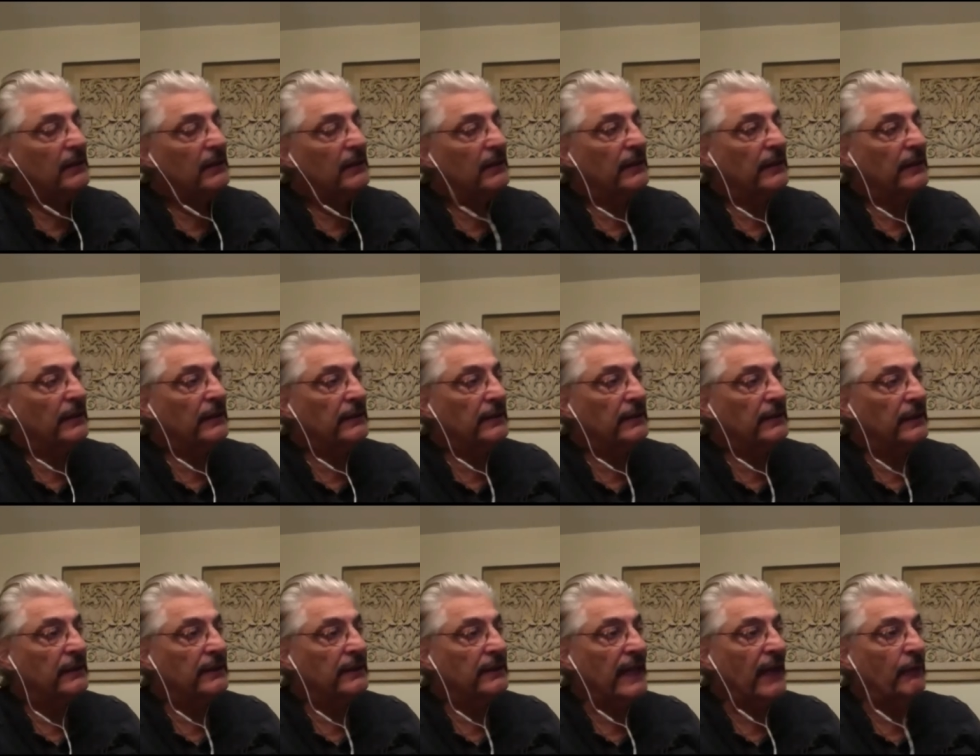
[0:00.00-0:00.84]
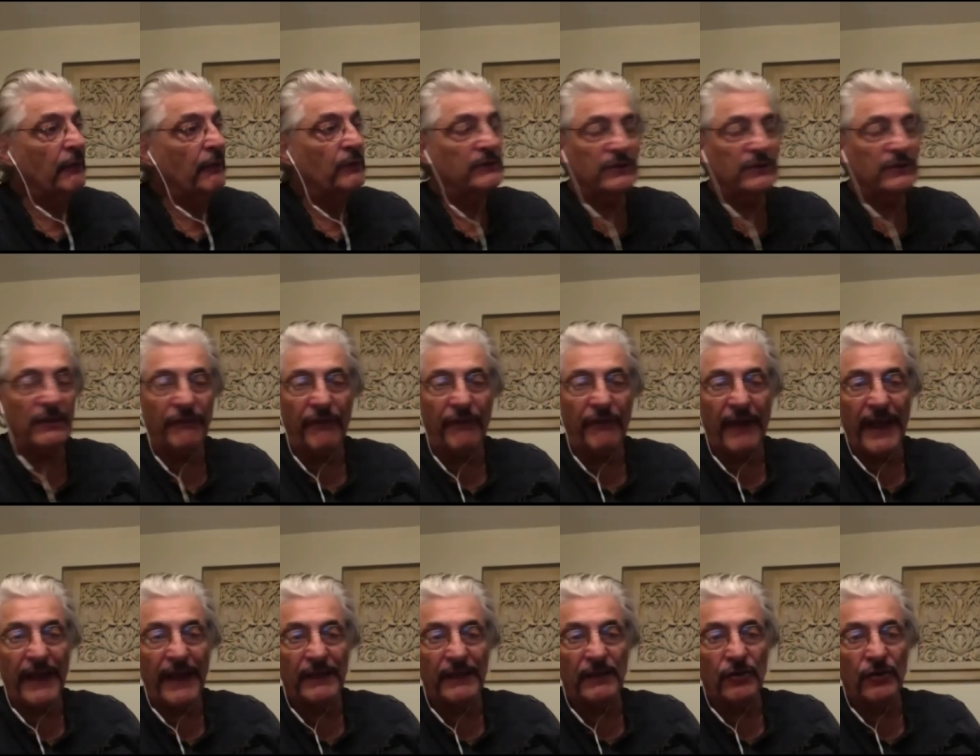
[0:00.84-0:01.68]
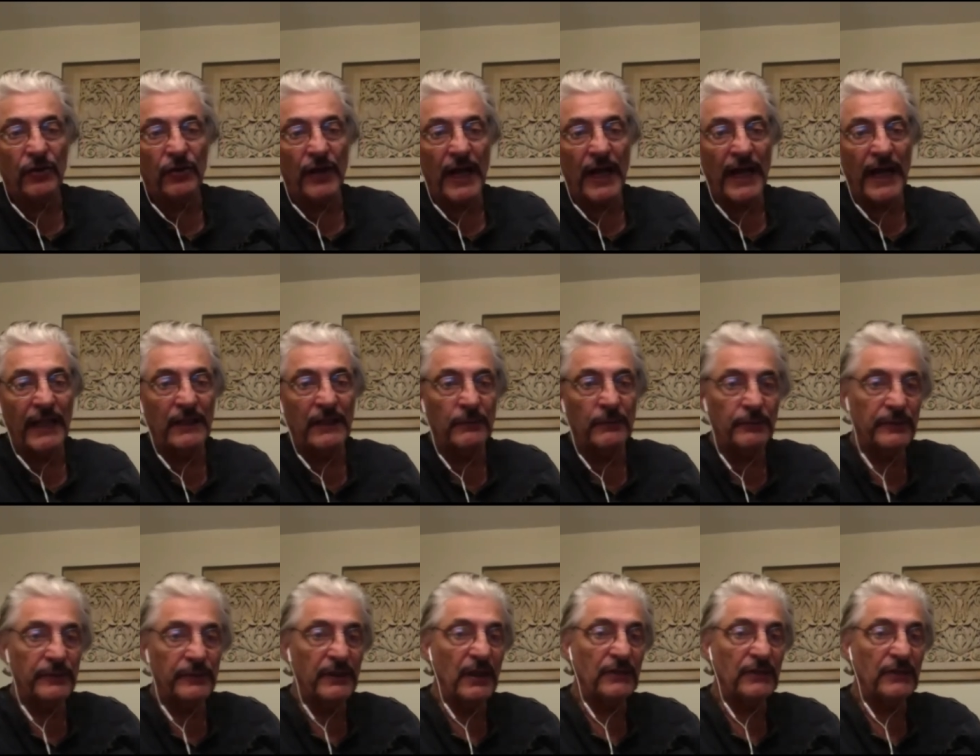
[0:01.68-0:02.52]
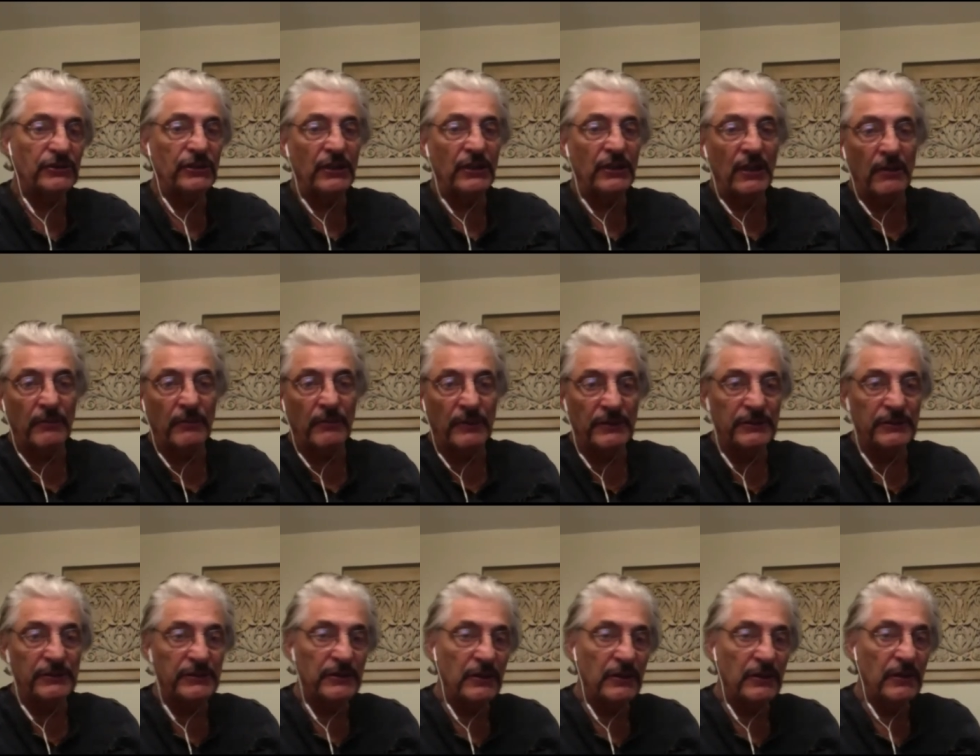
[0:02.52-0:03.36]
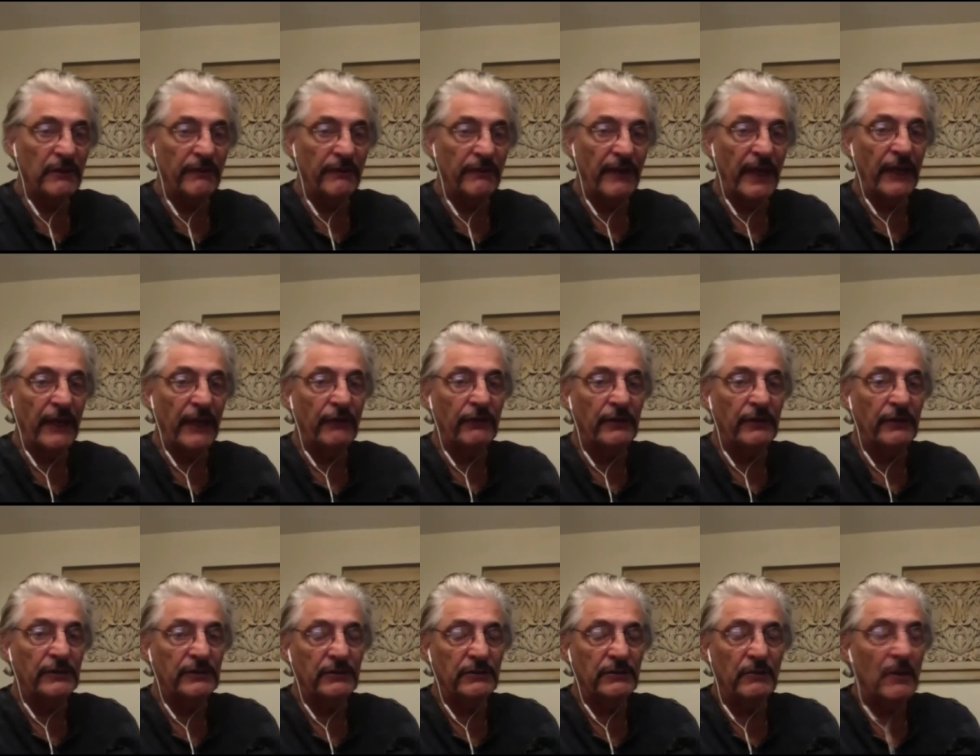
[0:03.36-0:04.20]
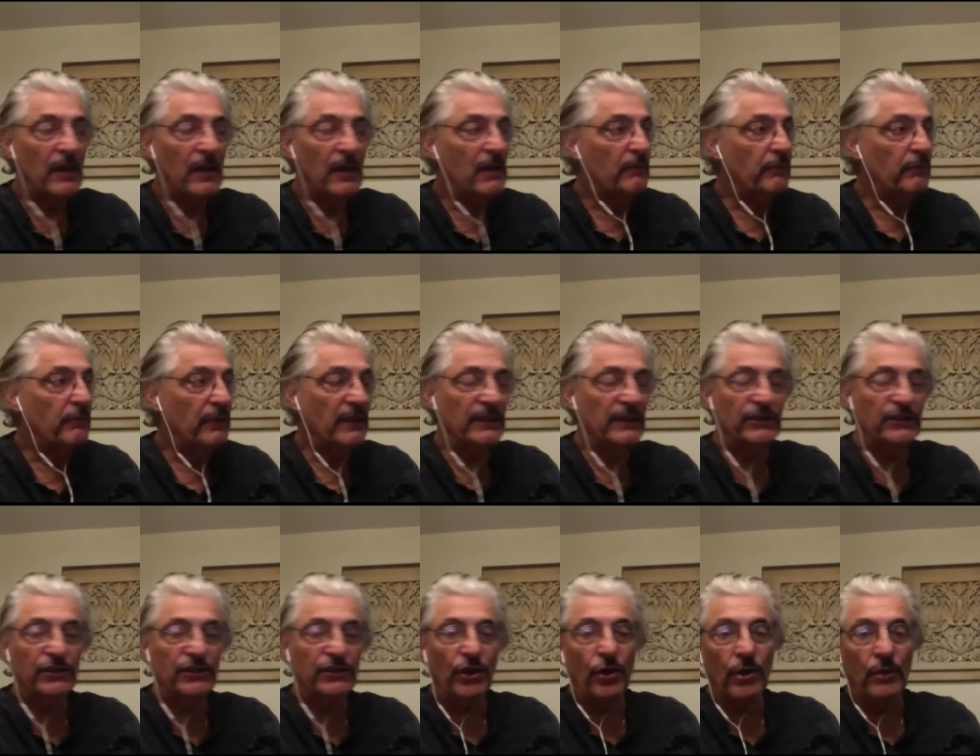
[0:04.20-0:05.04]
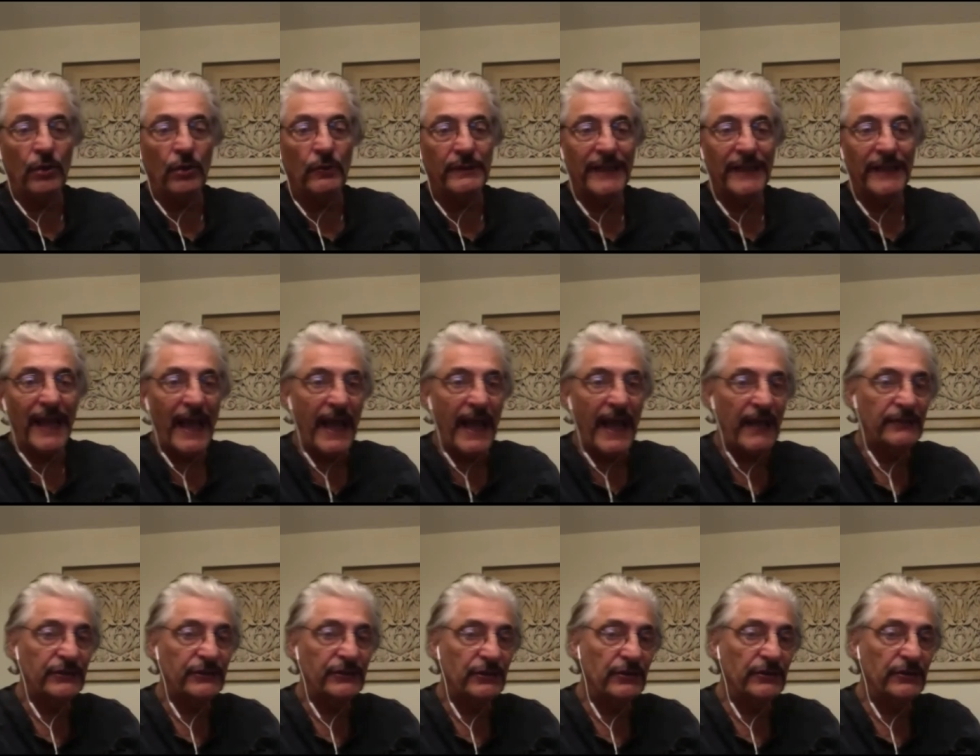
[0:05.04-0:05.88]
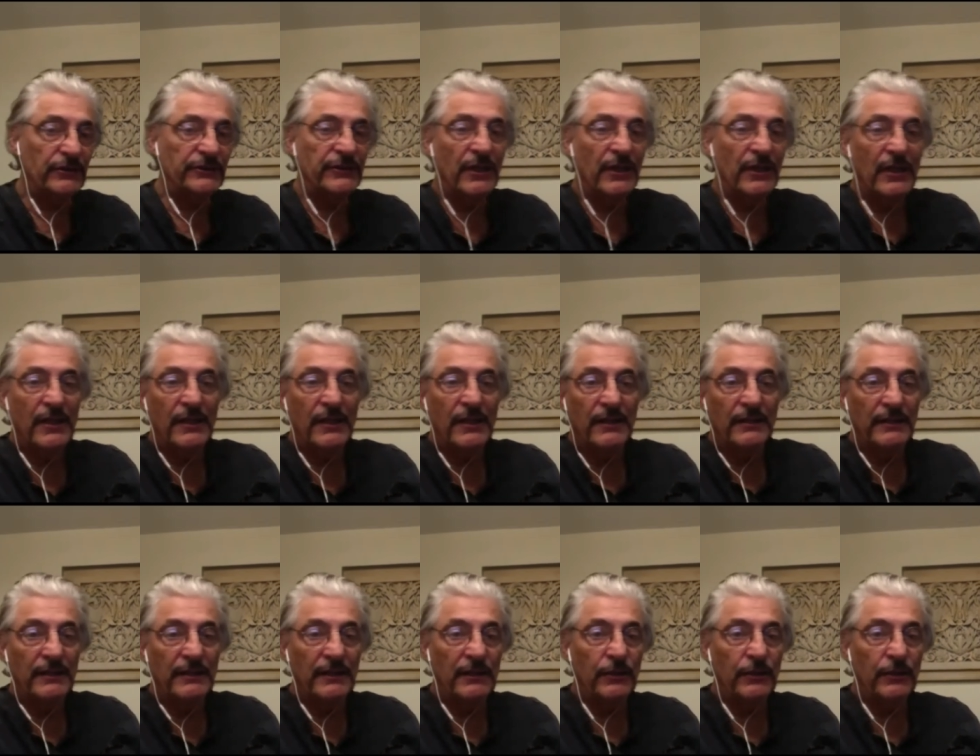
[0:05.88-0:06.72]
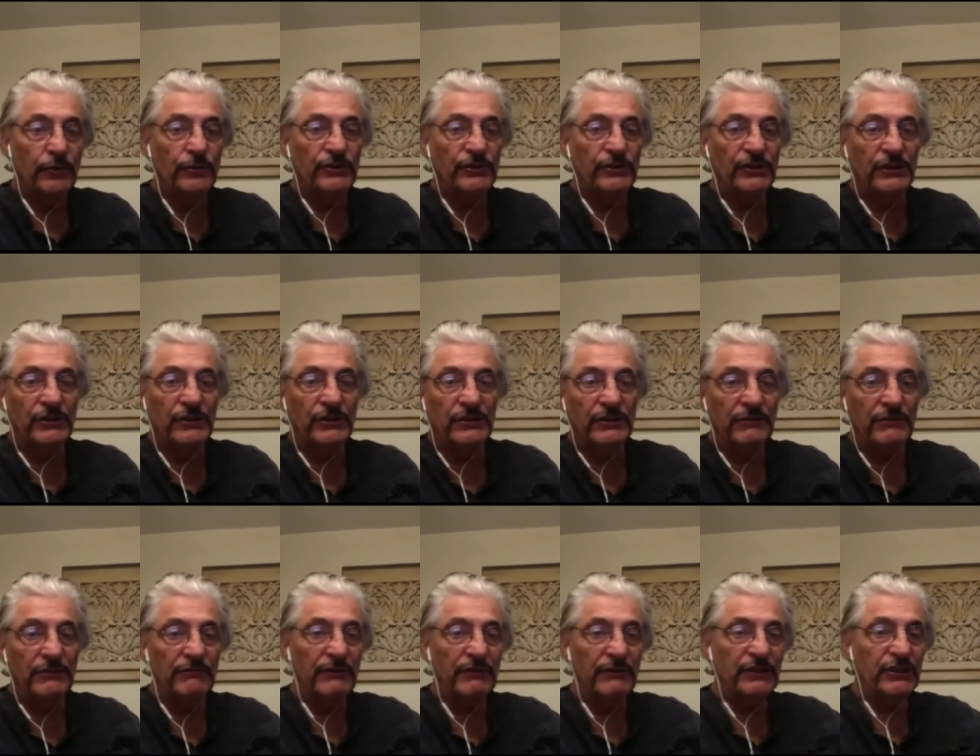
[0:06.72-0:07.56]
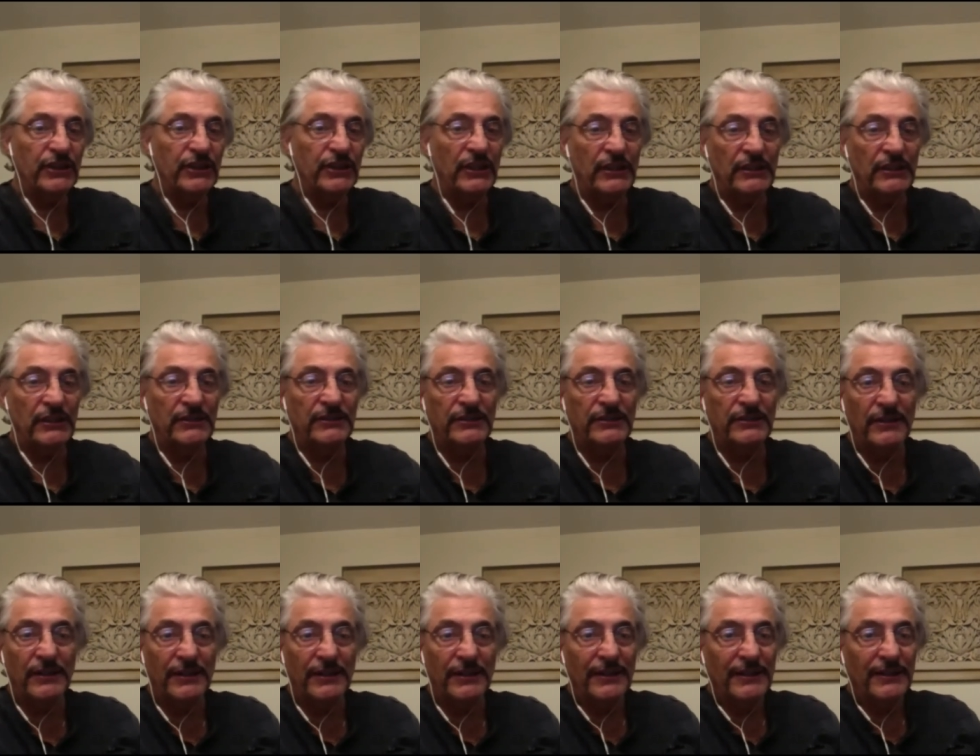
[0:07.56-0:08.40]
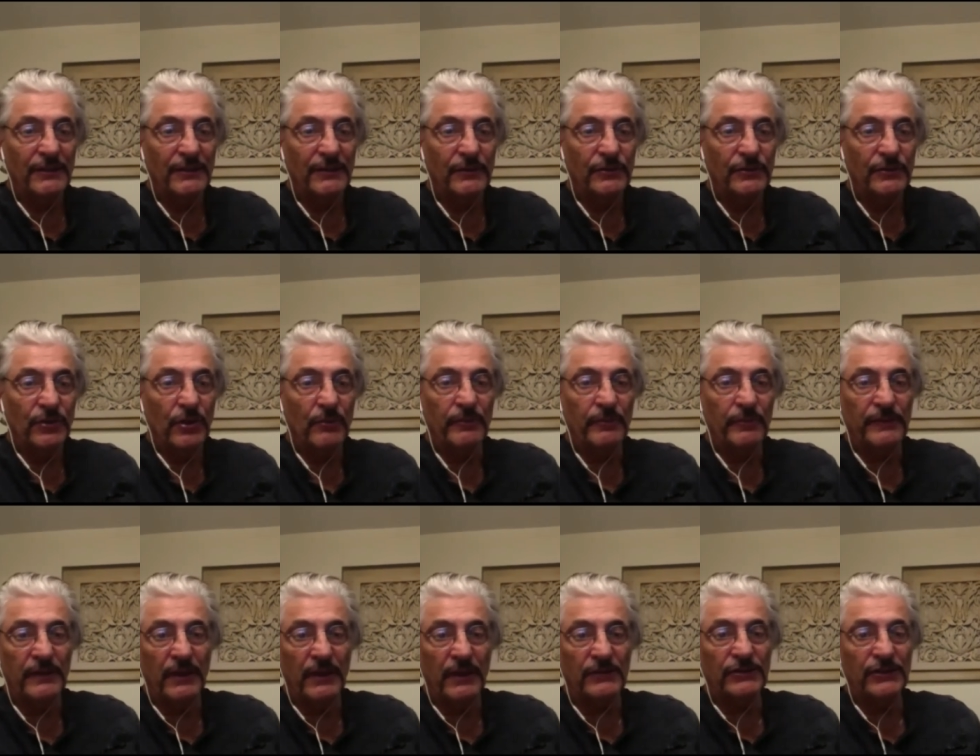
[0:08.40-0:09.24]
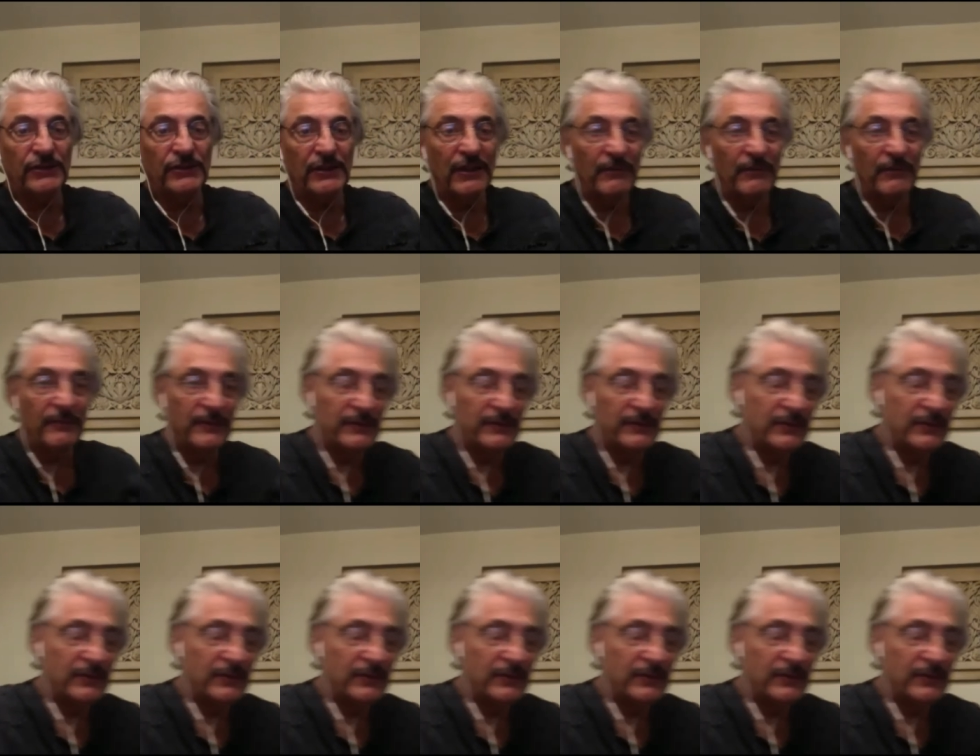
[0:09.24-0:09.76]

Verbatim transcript: And that was the fad in Long Island, production numbers, you know, the vagrants, Billy Joel with the hassles, the illusions, the rich kids, it was all production numbers.